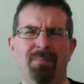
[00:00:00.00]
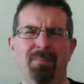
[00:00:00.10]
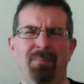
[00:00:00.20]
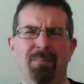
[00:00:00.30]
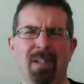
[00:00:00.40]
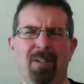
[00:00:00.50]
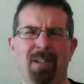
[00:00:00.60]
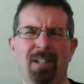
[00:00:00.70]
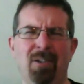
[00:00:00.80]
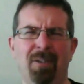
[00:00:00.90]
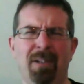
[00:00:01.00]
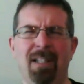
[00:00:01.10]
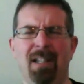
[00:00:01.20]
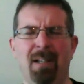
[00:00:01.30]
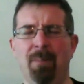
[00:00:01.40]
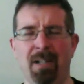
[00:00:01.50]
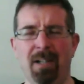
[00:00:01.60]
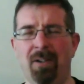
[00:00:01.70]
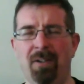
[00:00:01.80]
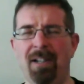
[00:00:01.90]
because he's joined a
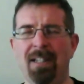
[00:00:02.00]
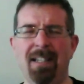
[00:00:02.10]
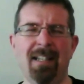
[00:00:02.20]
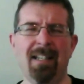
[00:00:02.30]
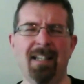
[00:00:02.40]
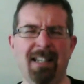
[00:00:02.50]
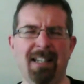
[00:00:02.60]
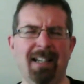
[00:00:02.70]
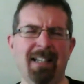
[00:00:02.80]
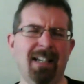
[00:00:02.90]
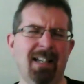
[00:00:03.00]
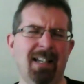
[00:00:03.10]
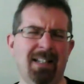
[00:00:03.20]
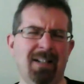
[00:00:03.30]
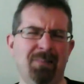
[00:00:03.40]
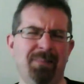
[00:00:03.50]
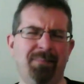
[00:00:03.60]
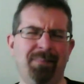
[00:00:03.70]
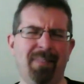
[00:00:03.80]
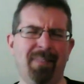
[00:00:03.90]
minority sect. So,
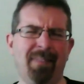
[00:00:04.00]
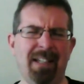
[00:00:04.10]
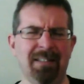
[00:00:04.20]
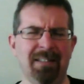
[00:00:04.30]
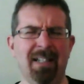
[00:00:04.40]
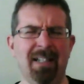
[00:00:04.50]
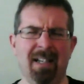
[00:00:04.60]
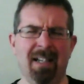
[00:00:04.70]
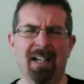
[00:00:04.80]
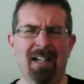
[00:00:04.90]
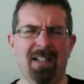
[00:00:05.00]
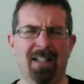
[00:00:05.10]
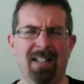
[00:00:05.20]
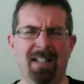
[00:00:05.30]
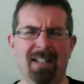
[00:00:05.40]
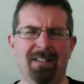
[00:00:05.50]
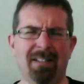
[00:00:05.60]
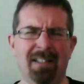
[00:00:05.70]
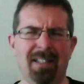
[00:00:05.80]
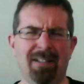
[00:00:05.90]
I
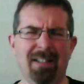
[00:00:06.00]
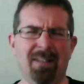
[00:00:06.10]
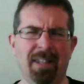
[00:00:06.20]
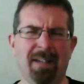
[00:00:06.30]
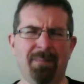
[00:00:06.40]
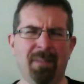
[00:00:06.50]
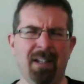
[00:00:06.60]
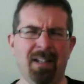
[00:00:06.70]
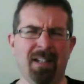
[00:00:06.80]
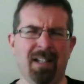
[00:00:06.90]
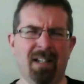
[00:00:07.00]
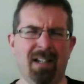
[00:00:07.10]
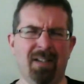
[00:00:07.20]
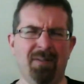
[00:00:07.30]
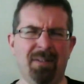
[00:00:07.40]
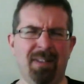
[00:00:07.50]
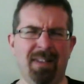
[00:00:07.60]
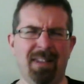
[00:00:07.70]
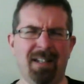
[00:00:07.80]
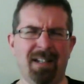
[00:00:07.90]
think what the
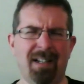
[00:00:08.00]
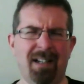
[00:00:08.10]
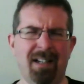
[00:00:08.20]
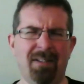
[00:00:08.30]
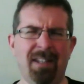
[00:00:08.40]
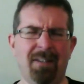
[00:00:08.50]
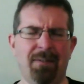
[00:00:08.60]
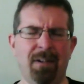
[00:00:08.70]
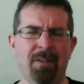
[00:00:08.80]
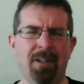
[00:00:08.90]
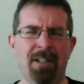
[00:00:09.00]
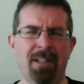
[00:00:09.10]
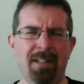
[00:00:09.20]
I don't think the focus